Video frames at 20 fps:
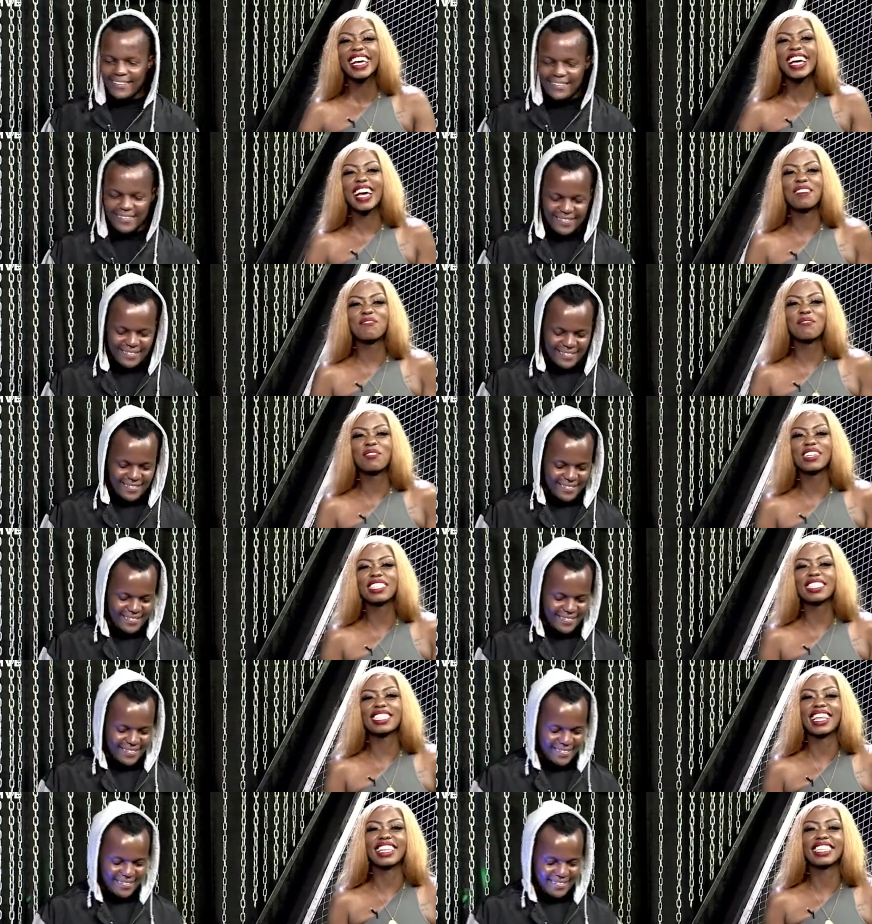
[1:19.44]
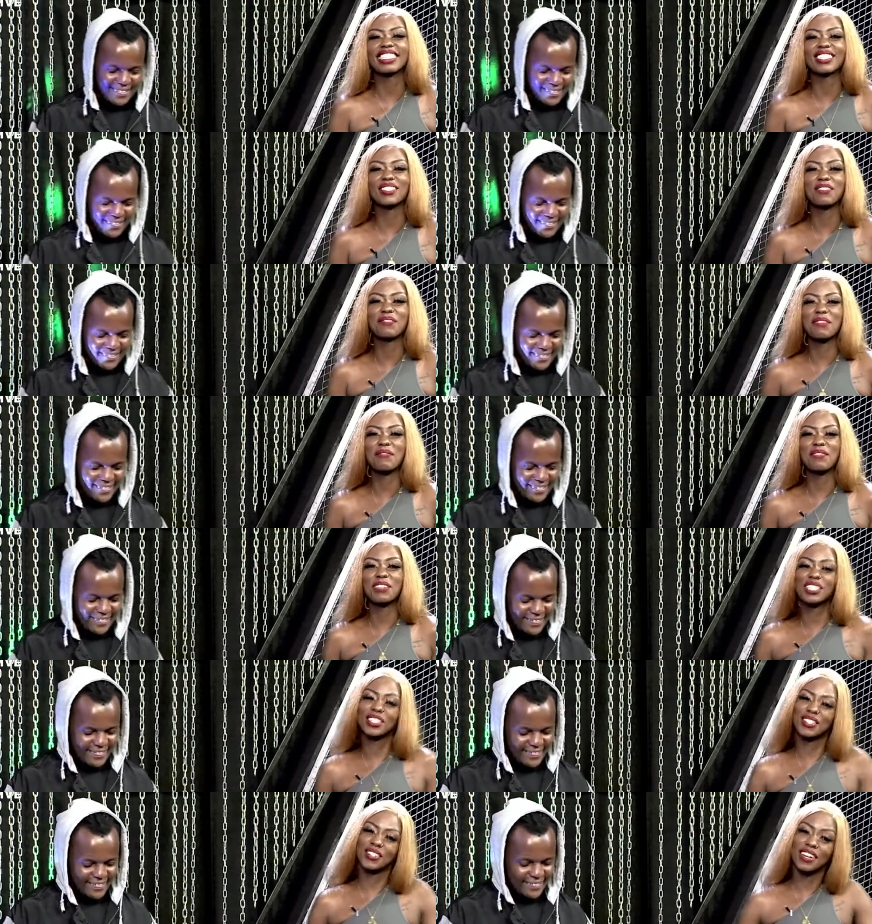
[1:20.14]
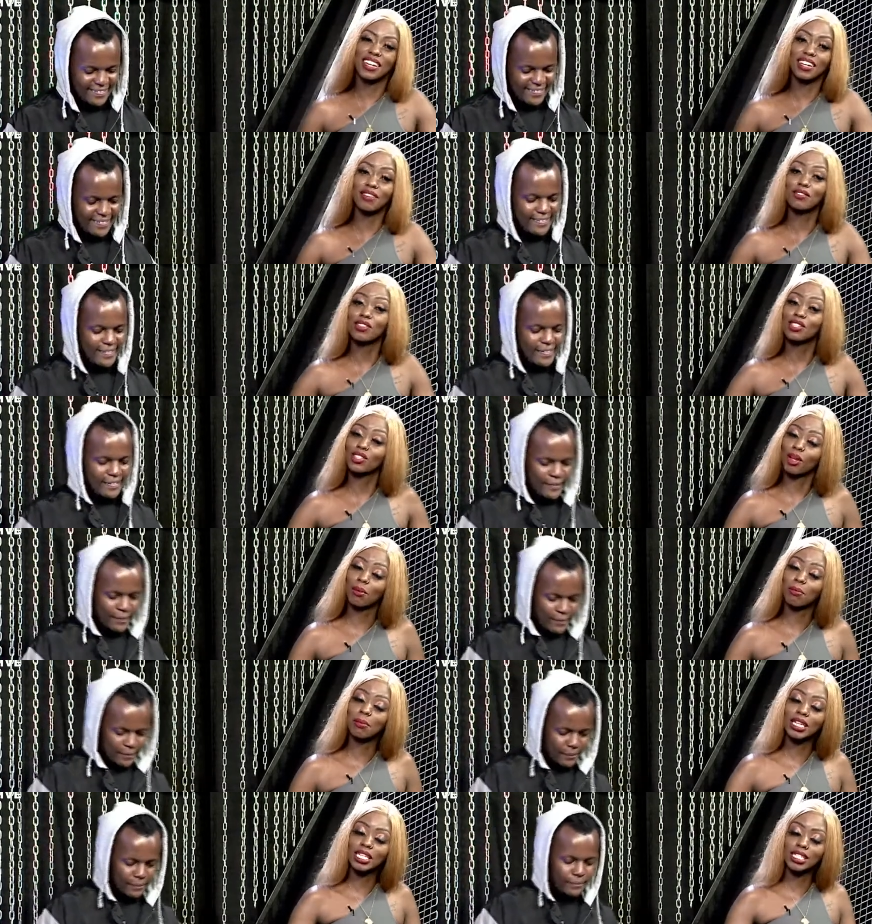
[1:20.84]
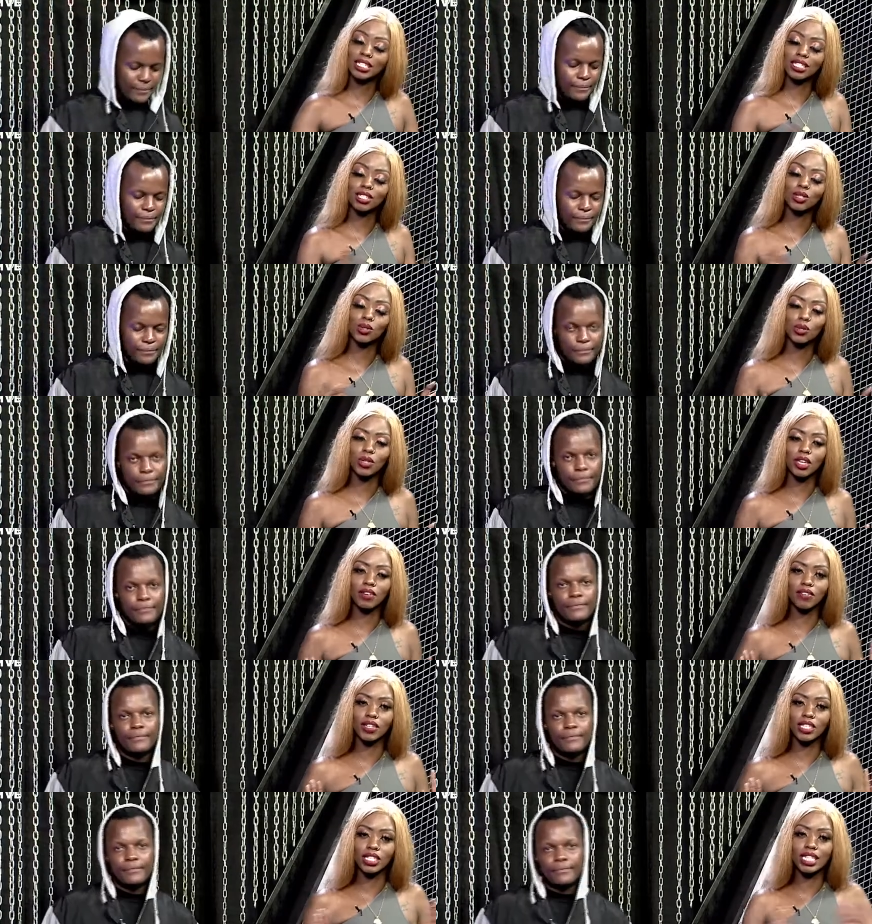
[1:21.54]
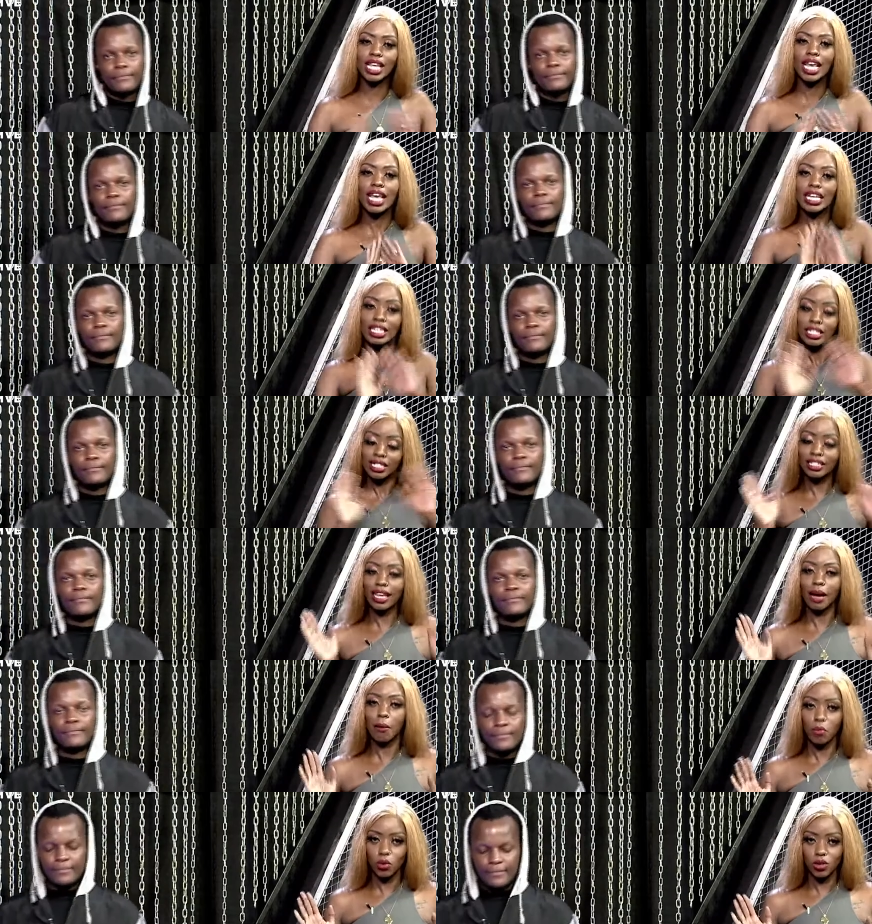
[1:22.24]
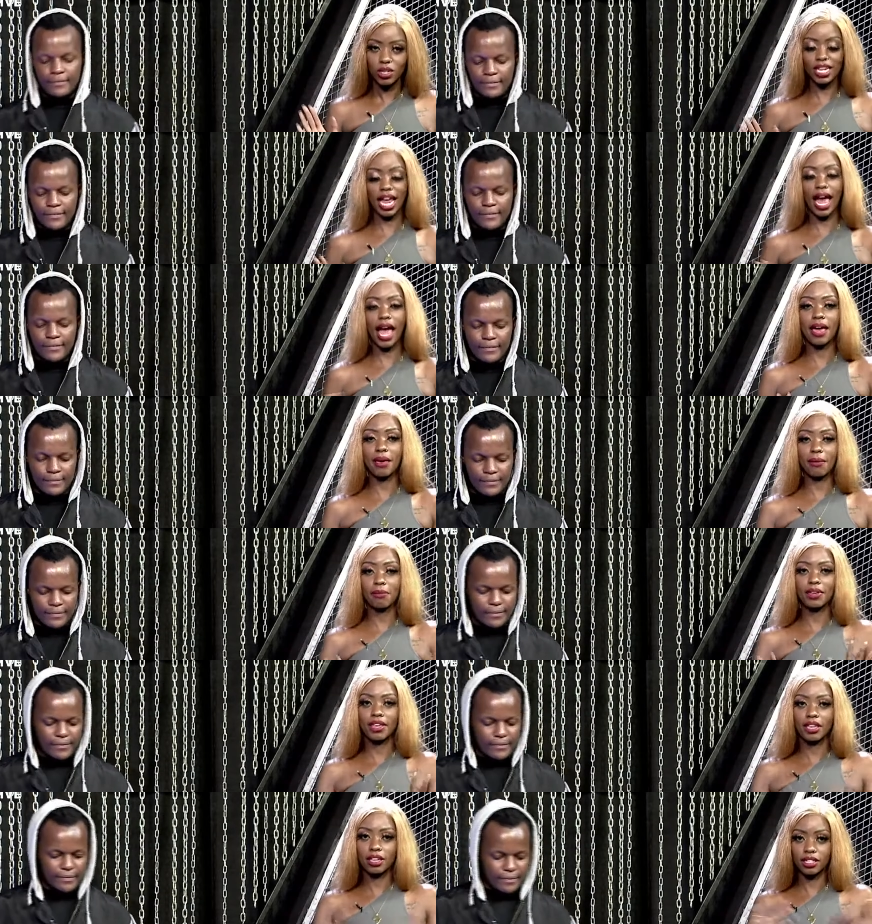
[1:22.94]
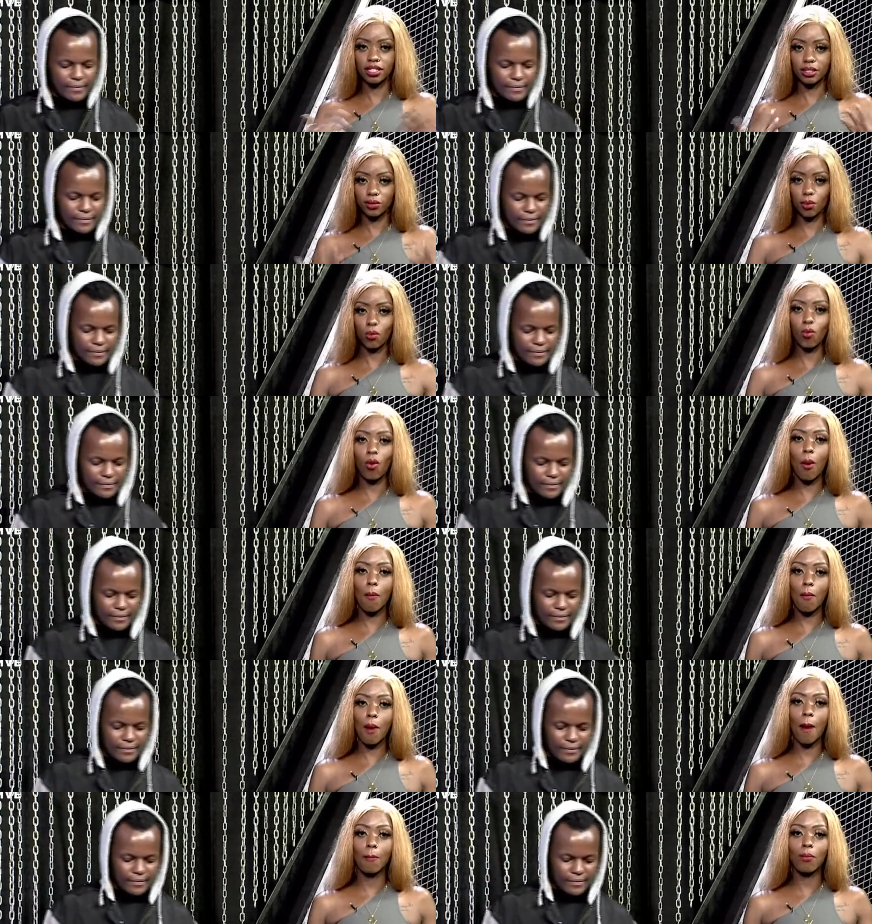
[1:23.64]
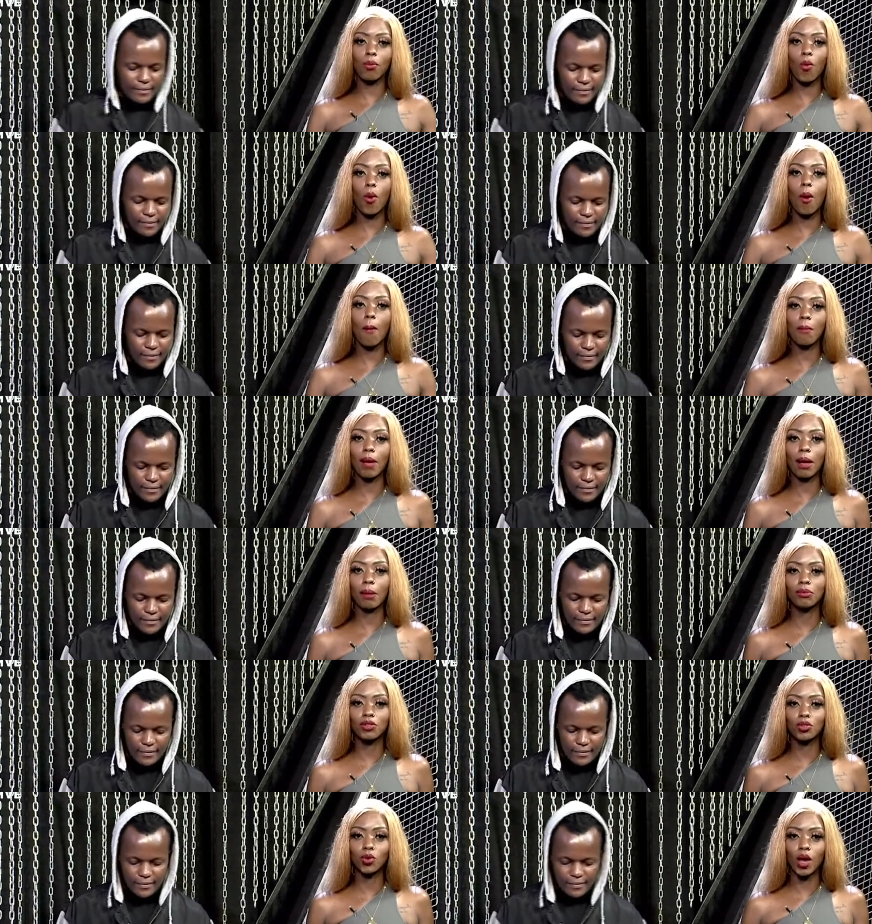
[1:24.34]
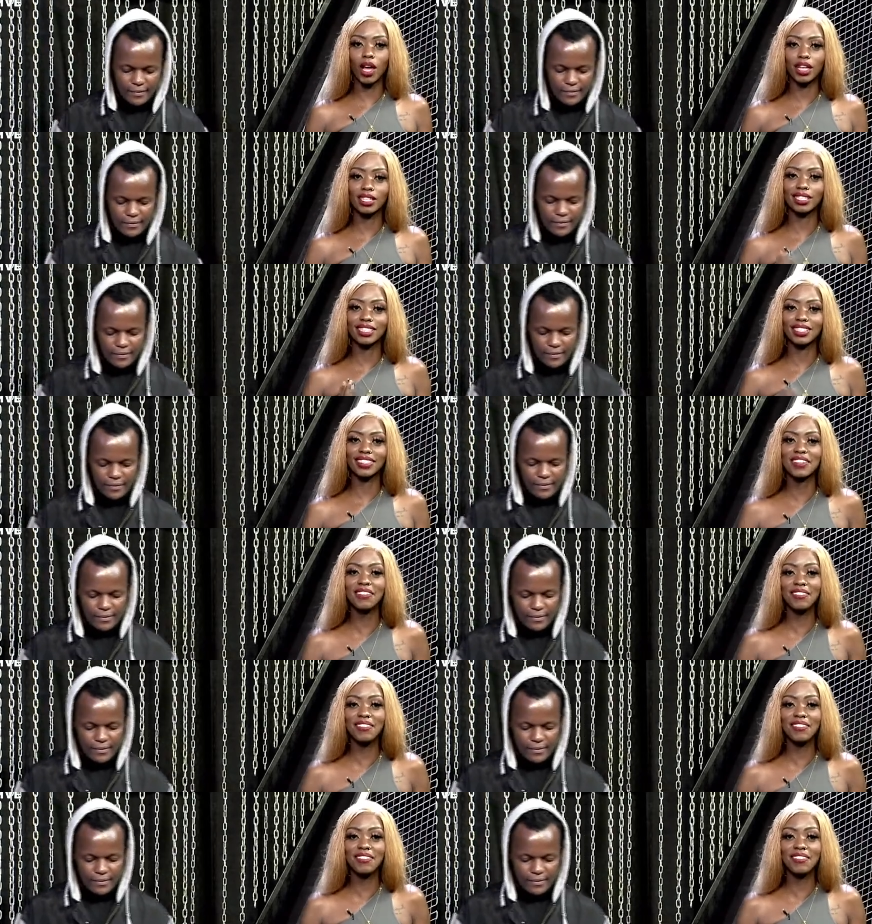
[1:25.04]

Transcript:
Speaker 1: Karibuni sana, this is your favorite show. And if it's not, please just do give us some more time. Yes, warm up to us.